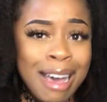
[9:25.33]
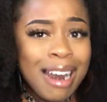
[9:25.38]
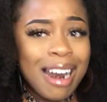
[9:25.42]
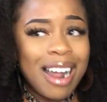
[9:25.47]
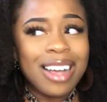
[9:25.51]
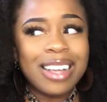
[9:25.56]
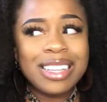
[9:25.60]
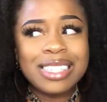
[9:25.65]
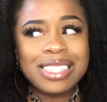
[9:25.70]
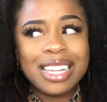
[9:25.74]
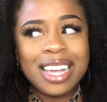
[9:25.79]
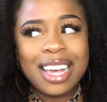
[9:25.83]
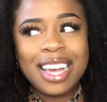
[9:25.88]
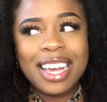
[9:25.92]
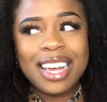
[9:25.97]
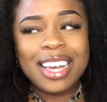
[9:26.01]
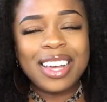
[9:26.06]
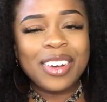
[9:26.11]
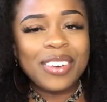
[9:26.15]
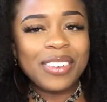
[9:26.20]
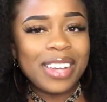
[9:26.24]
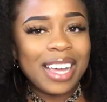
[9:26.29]
And I was
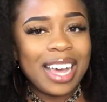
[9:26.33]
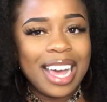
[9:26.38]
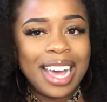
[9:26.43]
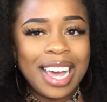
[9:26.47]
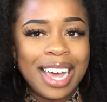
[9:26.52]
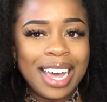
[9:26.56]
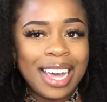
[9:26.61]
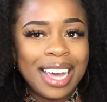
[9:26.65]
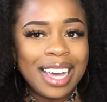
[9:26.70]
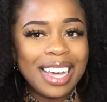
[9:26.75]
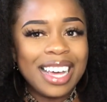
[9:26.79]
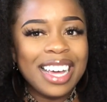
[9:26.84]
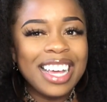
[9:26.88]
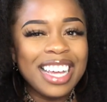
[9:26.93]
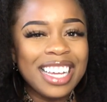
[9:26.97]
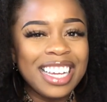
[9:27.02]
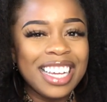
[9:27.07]
like, okay.